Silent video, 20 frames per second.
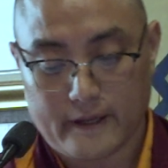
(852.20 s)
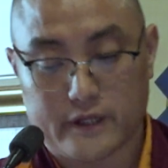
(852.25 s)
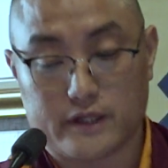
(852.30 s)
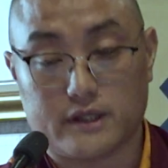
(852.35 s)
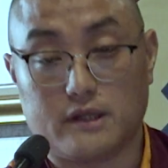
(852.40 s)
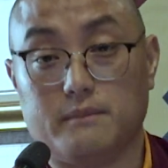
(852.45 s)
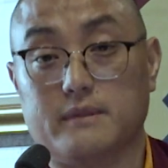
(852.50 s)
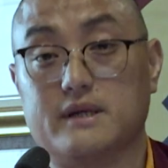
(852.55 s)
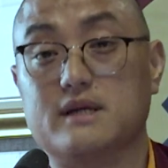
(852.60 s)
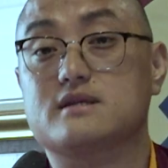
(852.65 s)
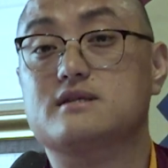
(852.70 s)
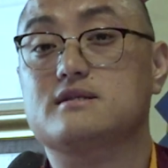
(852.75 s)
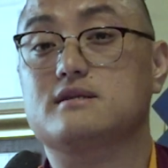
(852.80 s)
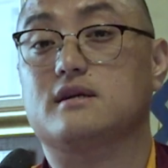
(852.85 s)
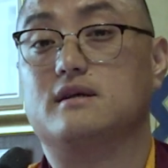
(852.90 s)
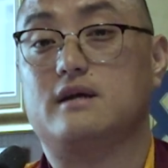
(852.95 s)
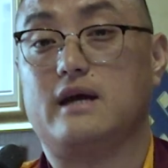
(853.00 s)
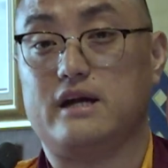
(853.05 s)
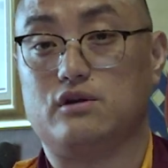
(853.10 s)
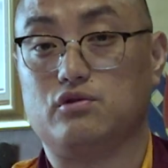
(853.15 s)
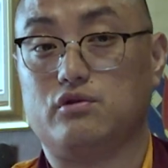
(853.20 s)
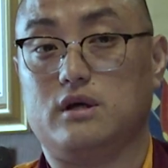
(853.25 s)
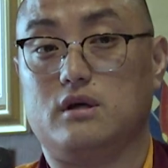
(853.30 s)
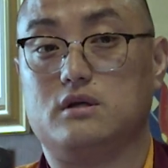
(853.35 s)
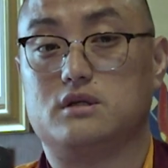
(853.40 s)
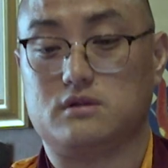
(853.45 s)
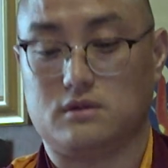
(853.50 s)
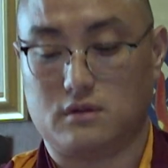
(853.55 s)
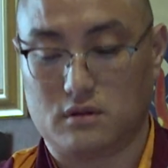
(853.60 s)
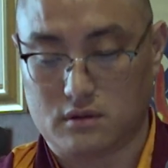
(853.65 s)
the monastic
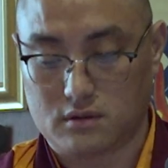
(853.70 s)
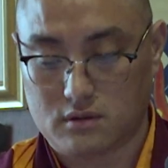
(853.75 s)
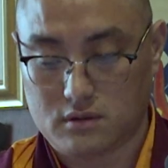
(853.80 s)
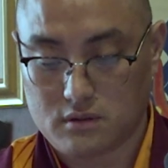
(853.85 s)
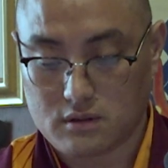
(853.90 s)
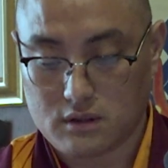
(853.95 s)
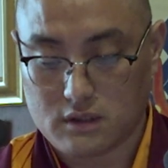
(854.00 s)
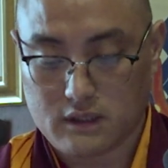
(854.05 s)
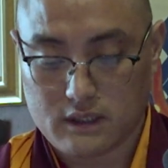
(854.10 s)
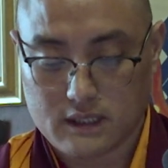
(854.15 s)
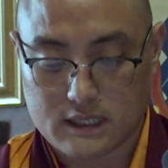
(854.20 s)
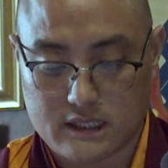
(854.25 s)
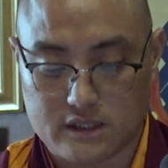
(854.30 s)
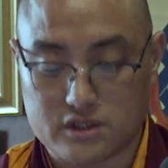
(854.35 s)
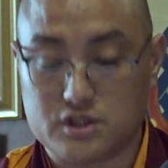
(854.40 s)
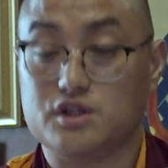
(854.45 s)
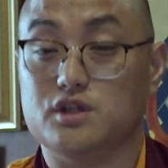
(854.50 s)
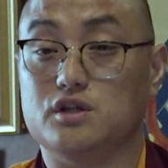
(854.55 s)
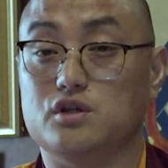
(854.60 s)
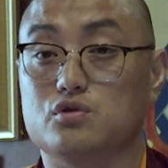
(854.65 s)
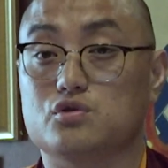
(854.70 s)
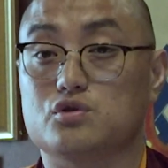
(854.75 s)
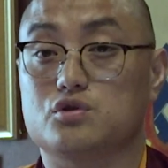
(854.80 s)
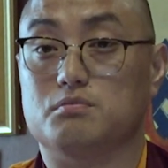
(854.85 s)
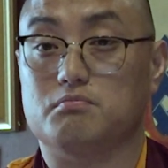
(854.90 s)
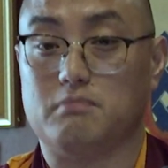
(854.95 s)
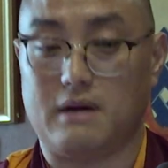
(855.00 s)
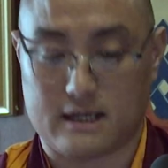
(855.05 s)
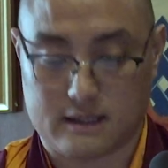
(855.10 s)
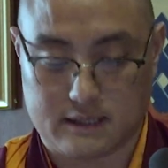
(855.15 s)
educational continued,
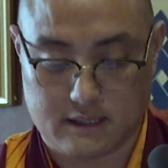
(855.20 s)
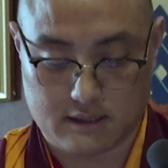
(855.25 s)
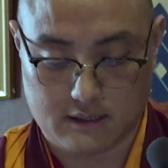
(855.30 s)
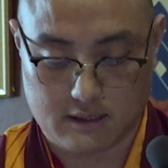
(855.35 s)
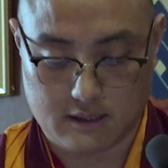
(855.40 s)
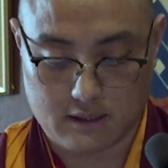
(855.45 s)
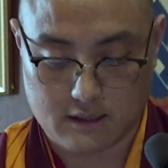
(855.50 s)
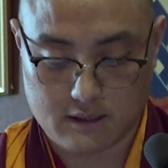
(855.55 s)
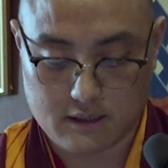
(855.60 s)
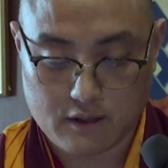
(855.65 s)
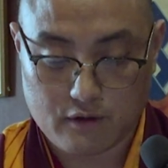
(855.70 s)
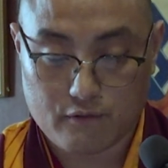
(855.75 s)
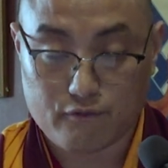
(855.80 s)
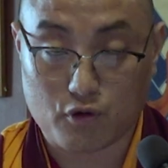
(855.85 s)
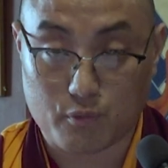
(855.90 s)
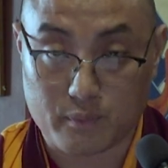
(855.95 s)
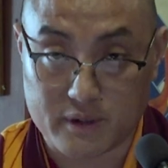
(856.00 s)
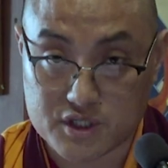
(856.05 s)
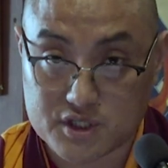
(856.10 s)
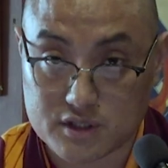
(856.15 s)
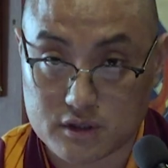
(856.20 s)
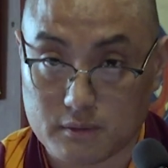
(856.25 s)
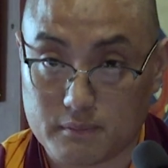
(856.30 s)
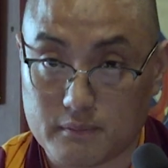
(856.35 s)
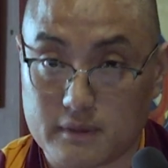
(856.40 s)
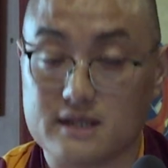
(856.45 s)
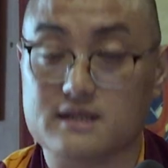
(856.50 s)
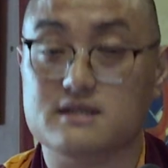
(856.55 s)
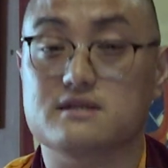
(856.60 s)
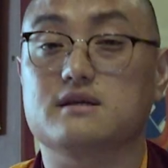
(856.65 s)
marking the formation of
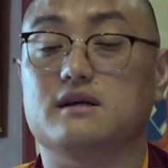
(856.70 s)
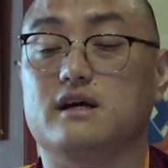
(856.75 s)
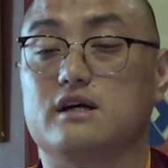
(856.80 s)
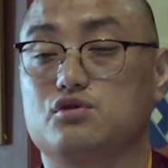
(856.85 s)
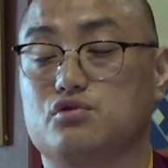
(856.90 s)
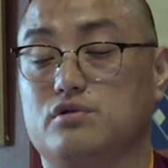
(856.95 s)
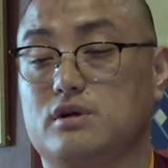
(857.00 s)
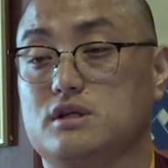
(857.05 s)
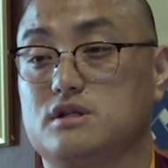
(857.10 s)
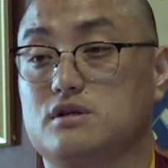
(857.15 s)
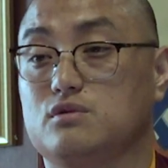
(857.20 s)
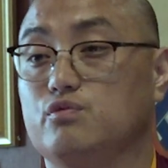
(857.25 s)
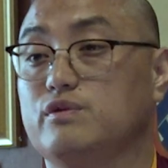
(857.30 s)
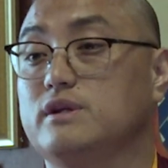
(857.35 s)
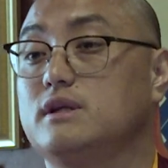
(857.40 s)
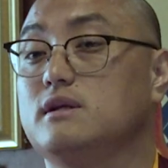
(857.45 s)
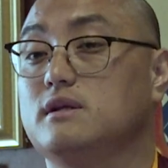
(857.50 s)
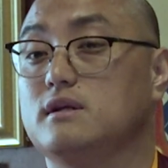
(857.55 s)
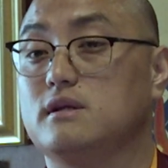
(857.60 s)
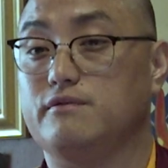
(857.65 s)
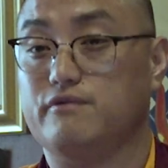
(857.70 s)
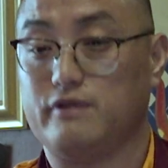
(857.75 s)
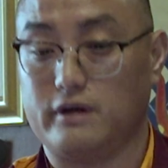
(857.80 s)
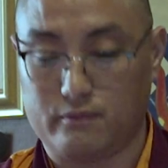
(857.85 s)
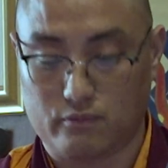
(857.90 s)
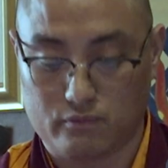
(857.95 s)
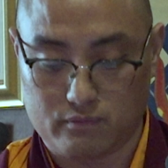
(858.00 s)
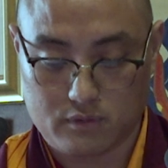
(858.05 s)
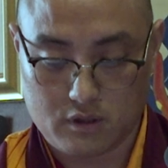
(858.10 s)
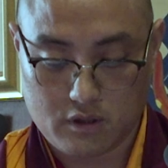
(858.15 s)
monastic education within the
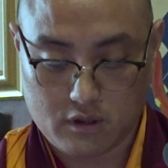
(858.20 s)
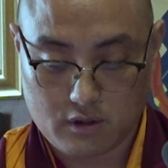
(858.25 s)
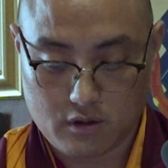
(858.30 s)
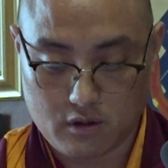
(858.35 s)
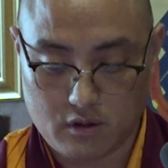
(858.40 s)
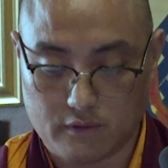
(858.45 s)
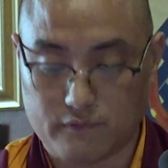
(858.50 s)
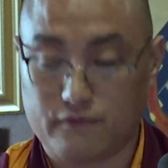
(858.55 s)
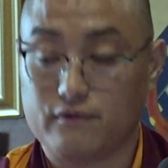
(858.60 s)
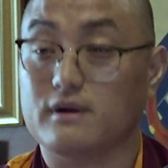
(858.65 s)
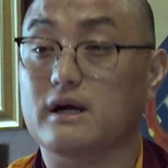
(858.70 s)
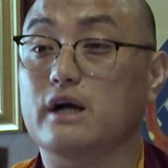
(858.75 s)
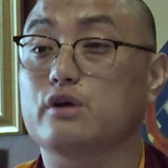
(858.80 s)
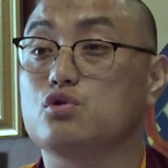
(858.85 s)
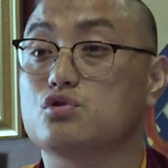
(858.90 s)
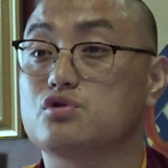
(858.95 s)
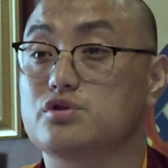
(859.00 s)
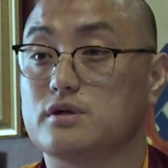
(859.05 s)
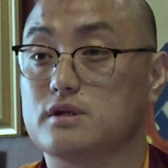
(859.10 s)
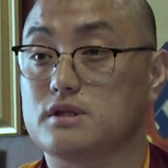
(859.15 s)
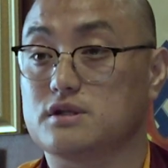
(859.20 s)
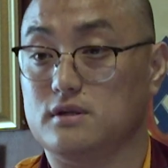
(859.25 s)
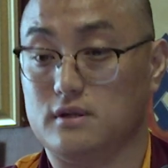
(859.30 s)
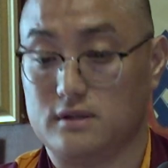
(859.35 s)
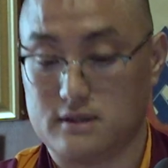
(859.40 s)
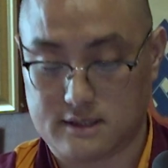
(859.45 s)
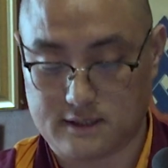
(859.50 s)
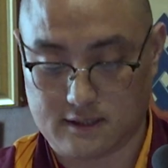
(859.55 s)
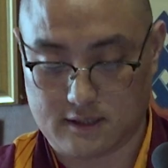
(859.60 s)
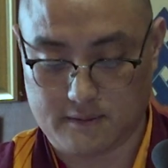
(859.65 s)
frame of Kagyu tradition
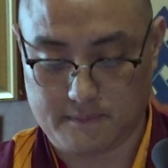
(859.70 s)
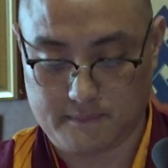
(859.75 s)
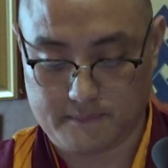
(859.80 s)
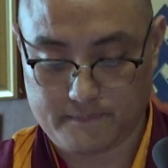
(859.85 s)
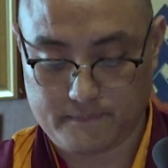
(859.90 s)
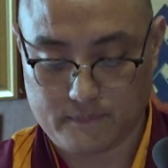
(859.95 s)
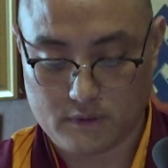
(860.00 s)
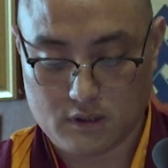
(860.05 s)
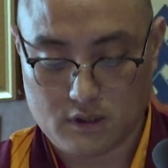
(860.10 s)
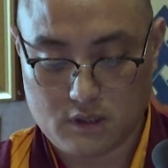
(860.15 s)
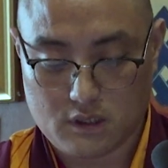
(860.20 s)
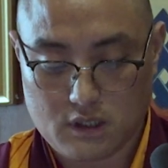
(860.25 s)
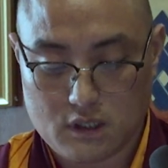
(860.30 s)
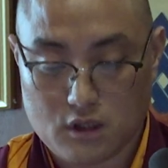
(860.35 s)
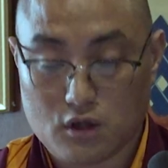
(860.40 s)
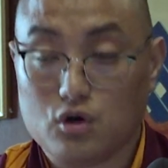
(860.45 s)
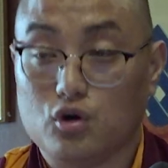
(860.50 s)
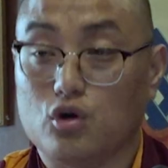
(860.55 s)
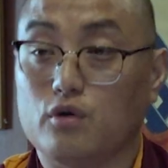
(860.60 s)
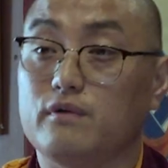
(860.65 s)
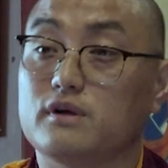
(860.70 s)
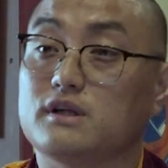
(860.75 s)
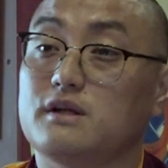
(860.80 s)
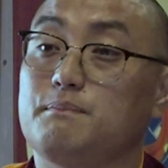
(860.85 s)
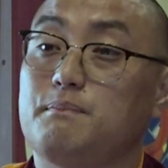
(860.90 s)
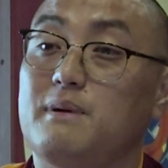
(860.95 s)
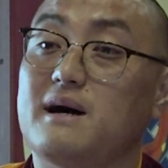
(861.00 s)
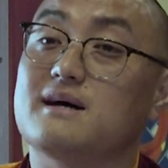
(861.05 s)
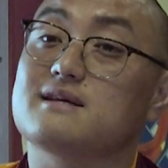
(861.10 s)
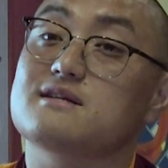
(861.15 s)
in Sikkim. Over the
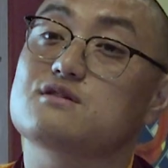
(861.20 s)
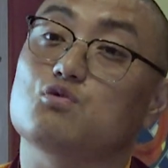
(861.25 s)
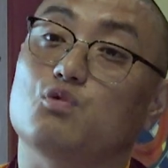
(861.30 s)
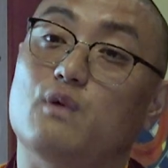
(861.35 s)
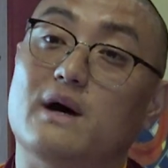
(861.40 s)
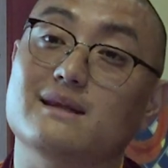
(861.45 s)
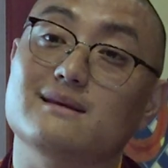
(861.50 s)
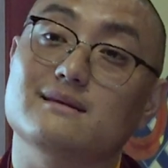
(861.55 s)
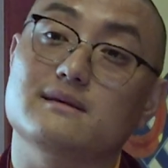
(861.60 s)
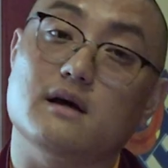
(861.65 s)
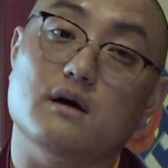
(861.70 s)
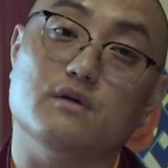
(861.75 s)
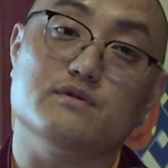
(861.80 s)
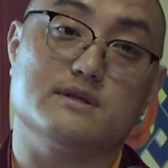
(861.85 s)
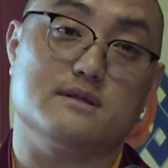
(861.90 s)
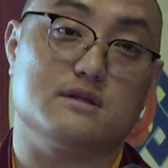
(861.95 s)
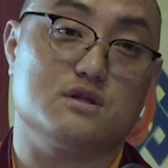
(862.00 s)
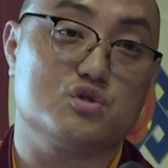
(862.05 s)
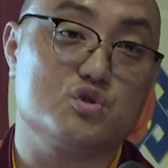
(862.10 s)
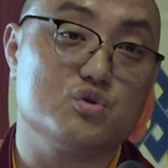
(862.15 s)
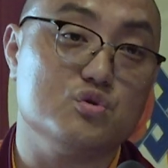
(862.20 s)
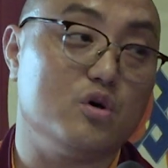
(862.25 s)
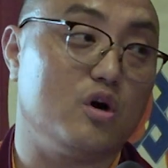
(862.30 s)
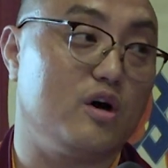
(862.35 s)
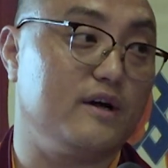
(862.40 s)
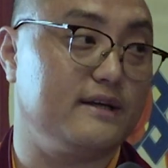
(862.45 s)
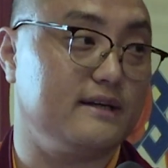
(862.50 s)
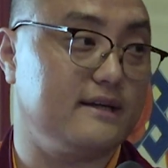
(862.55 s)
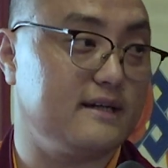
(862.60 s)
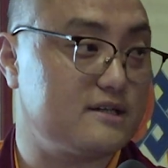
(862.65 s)
past
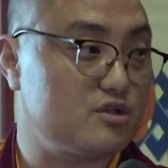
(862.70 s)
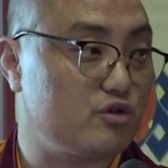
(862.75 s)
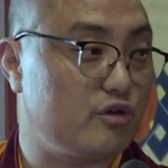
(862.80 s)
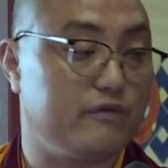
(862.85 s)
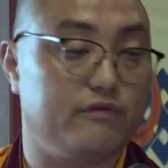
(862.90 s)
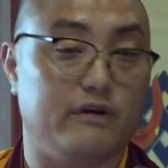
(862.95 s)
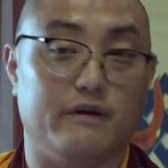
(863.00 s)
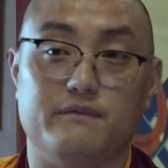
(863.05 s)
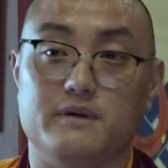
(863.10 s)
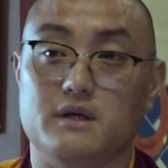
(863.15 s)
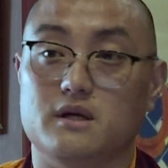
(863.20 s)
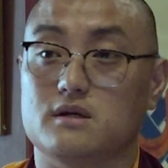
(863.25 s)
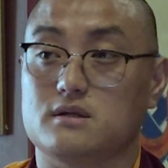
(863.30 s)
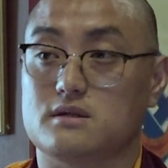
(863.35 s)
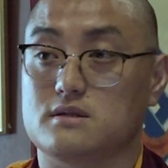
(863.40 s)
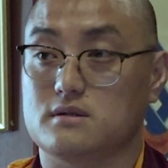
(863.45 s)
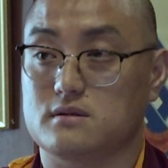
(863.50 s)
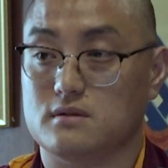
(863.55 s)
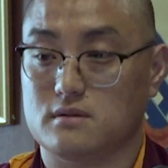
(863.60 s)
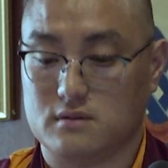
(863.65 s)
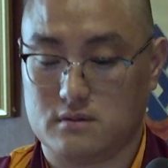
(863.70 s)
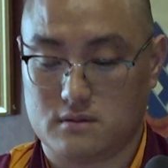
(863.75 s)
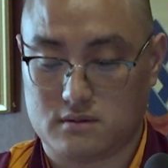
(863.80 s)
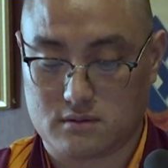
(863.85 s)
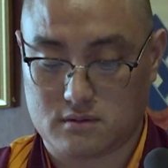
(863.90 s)
1,225 years,